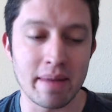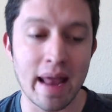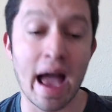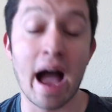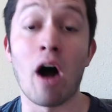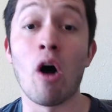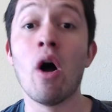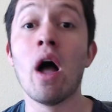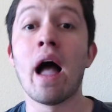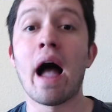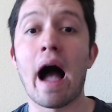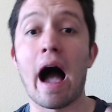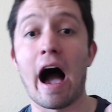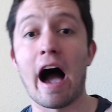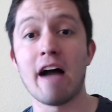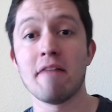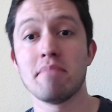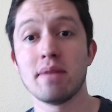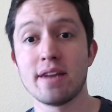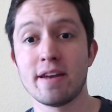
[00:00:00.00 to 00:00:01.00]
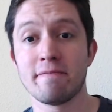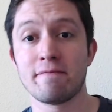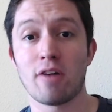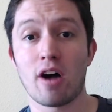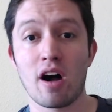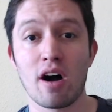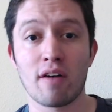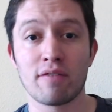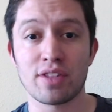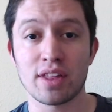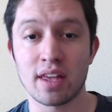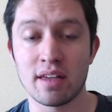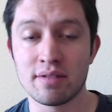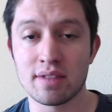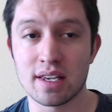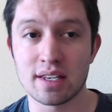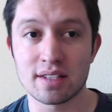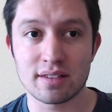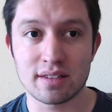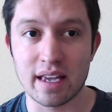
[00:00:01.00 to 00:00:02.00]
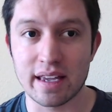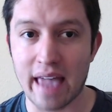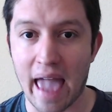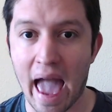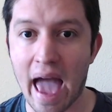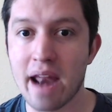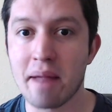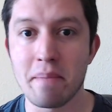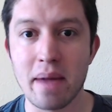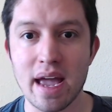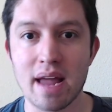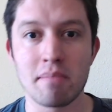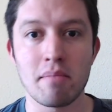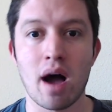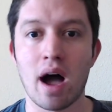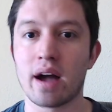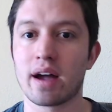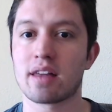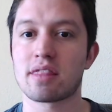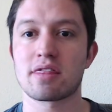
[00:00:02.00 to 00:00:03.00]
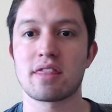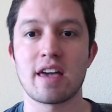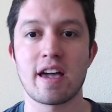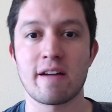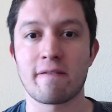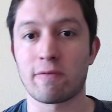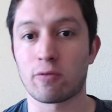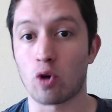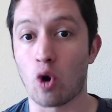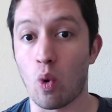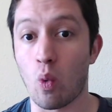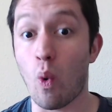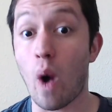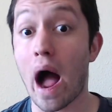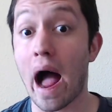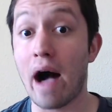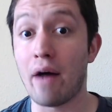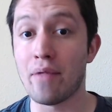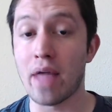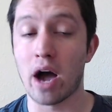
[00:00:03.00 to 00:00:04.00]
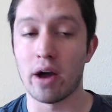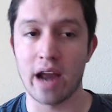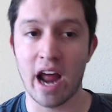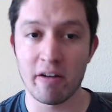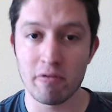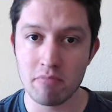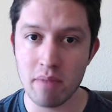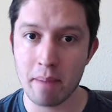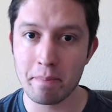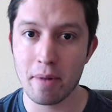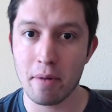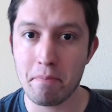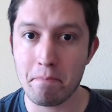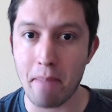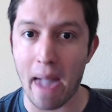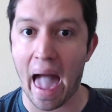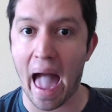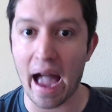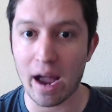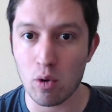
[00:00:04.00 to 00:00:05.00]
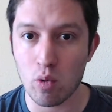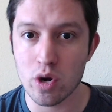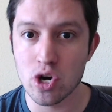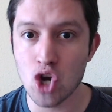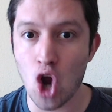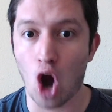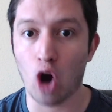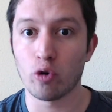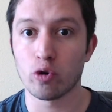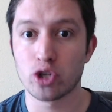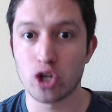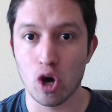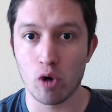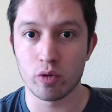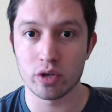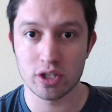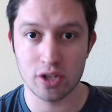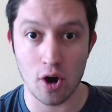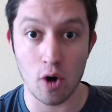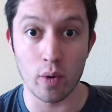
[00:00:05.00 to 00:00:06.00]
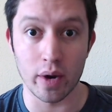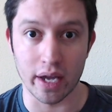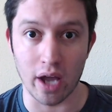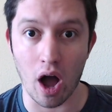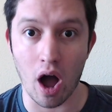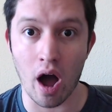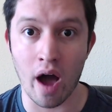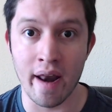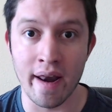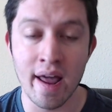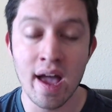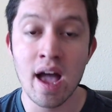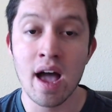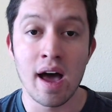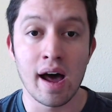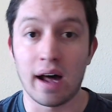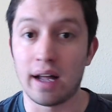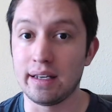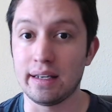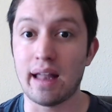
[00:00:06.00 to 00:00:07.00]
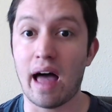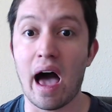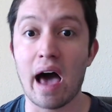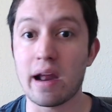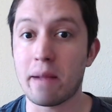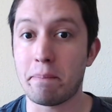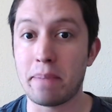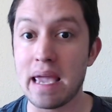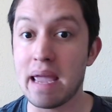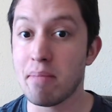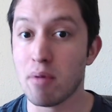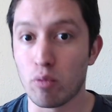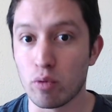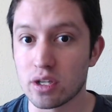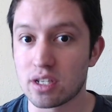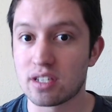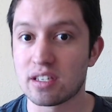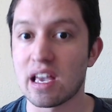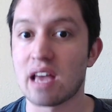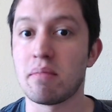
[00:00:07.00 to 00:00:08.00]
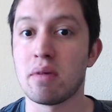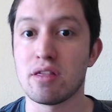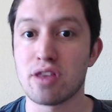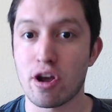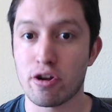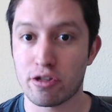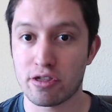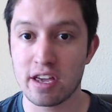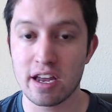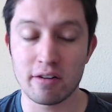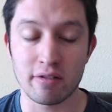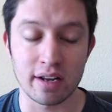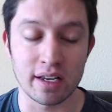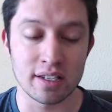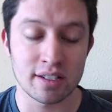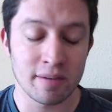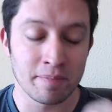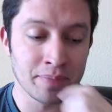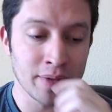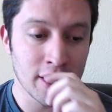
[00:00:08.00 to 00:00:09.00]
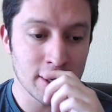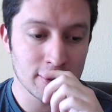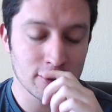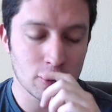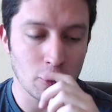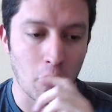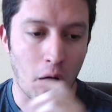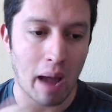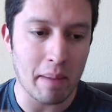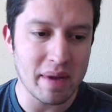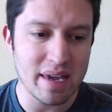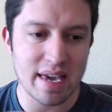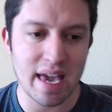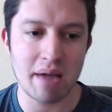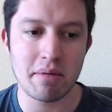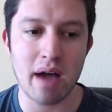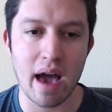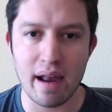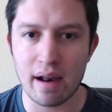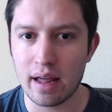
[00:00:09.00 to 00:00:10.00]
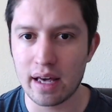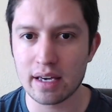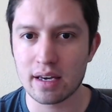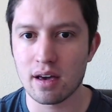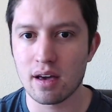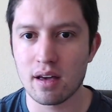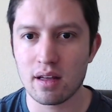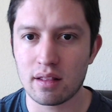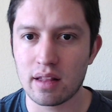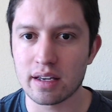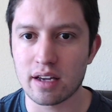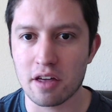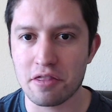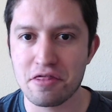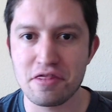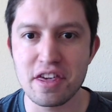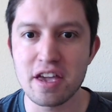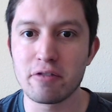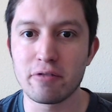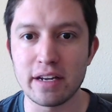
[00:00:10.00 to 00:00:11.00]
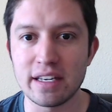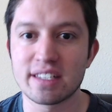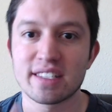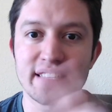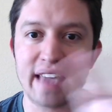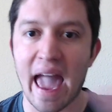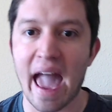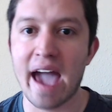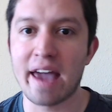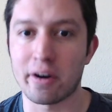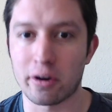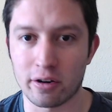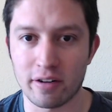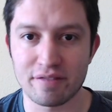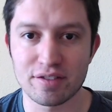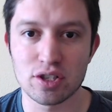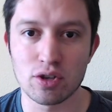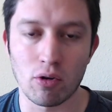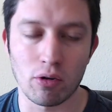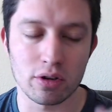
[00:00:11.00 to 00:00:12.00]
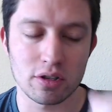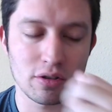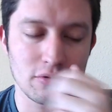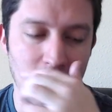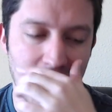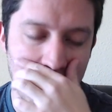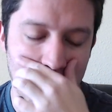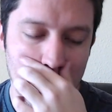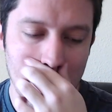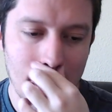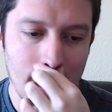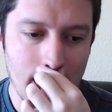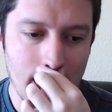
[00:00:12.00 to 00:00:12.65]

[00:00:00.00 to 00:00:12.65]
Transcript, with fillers: Now, I've been involved in this like anime and manga thing for a while now. And I remember back when Naruto was going on, a lot of people would send me their theories. So I became kind of like a theory scanner of sorts, right?